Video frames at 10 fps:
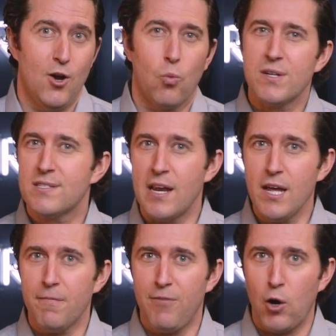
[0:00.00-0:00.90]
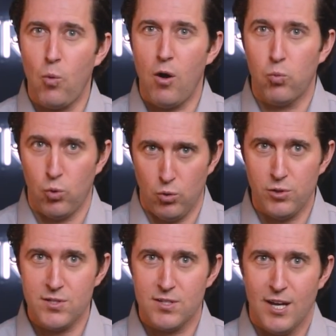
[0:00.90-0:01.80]
When setting up firewall
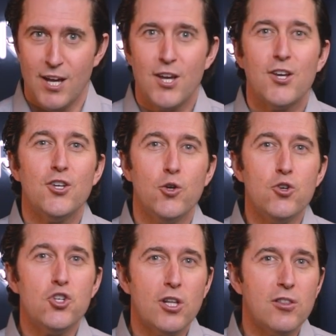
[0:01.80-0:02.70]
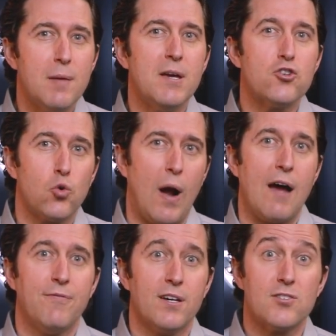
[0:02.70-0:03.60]
rules, you should limit
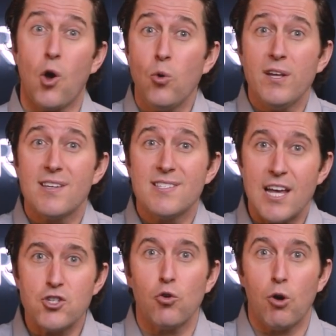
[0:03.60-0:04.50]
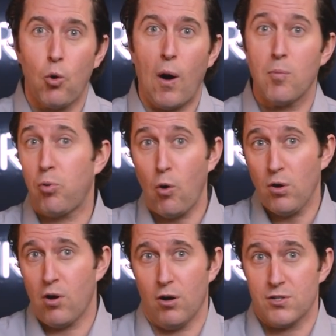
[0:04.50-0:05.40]
traffic to only essential required
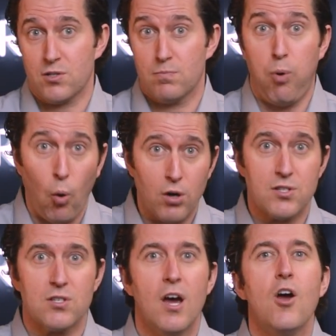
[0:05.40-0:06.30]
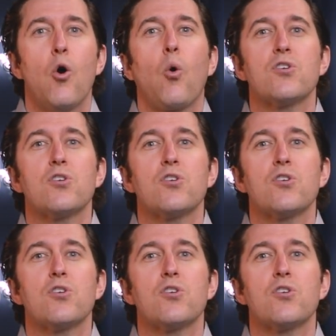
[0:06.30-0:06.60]
protocols, ports, or